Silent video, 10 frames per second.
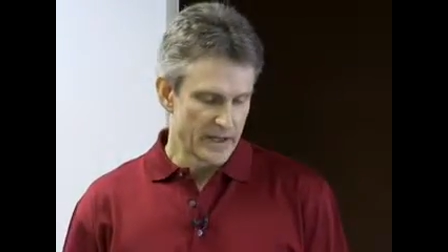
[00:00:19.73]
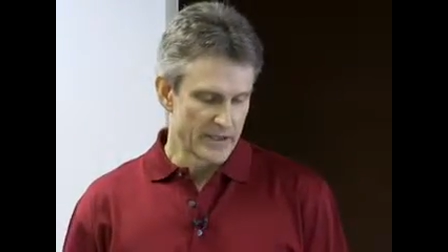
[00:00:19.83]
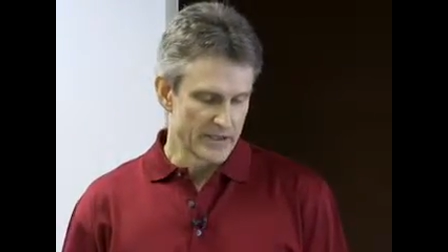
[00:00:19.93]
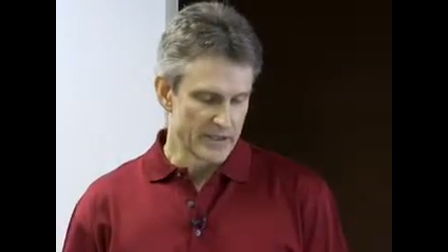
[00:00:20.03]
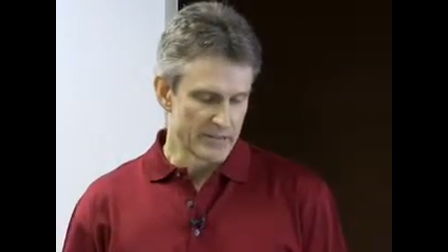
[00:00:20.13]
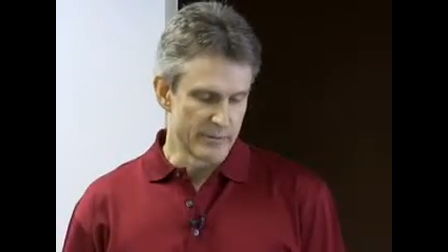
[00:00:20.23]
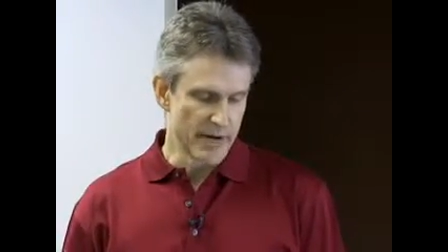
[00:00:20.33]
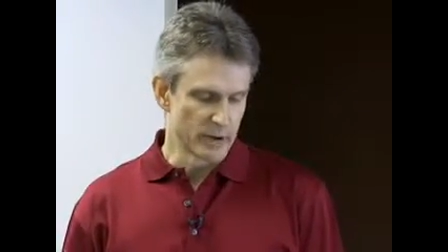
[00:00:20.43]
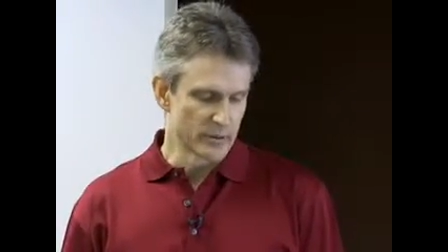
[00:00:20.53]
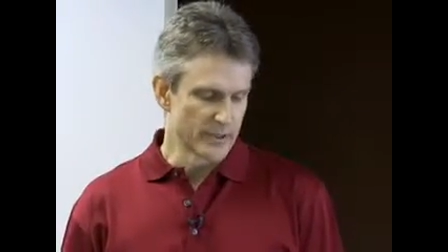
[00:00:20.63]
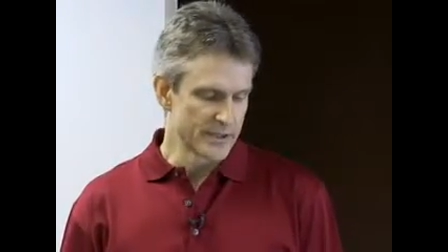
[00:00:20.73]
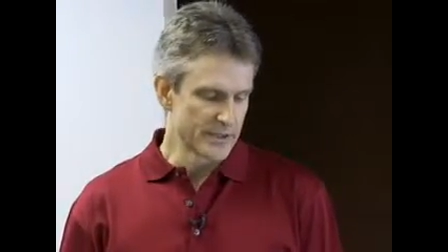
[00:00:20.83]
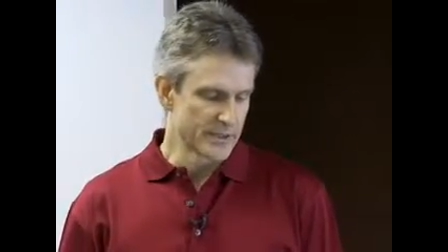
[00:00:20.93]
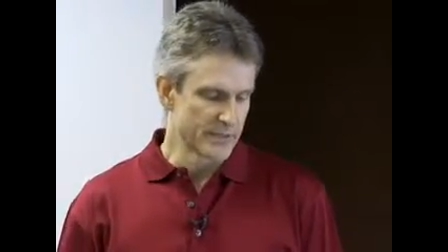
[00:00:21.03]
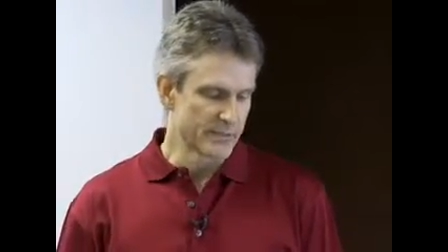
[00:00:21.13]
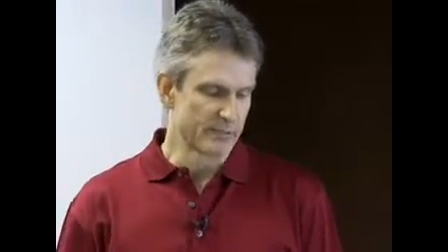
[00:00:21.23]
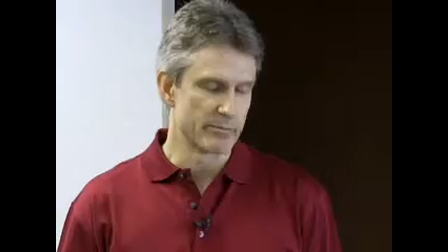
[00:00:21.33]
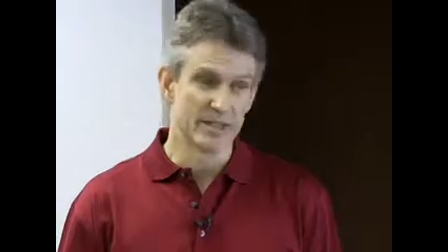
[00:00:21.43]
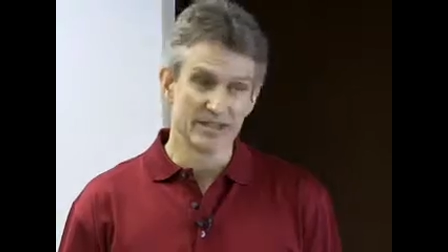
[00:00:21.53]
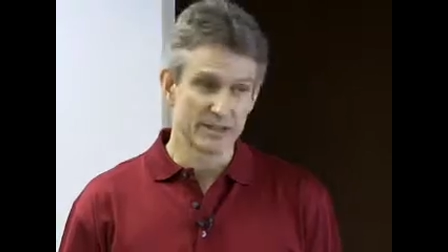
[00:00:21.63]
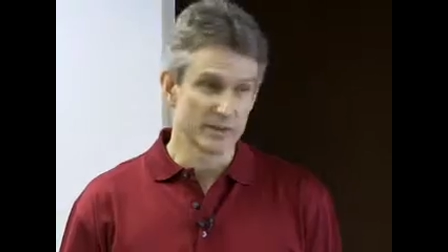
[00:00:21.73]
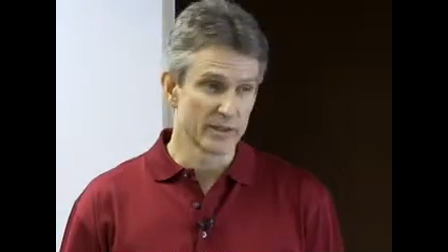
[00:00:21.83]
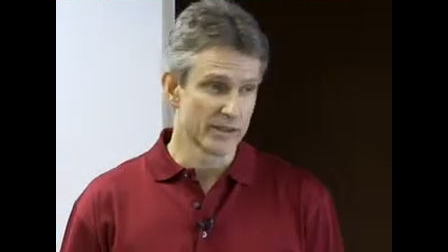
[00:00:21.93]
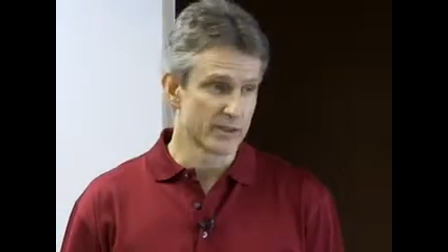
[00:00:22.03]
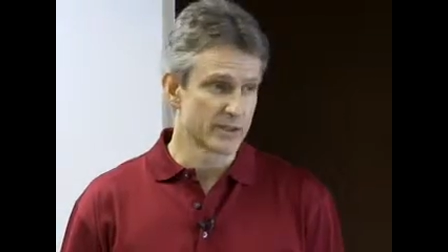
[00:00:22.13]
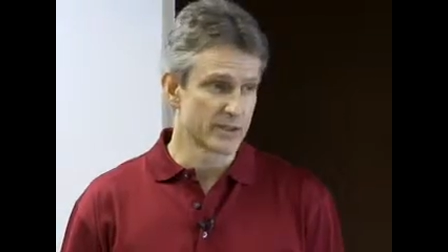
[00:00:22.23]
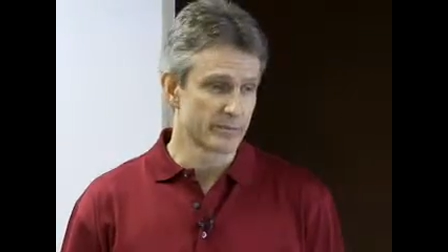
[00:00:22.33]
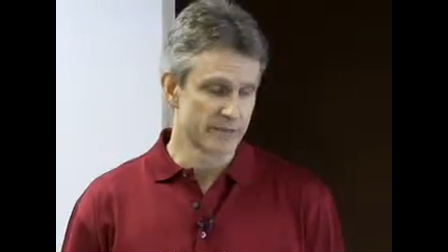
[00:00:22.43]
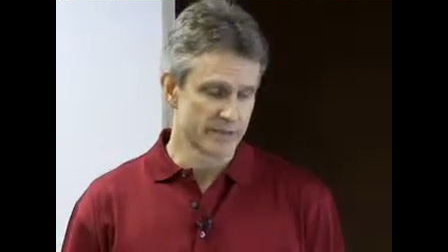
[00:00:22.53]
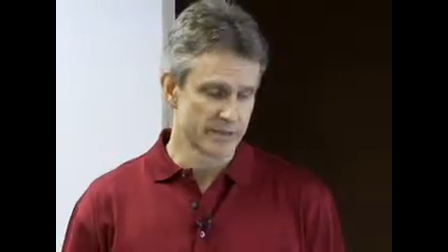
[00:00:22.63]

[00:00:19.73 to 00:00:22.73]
And this is marital relationships, business relationships,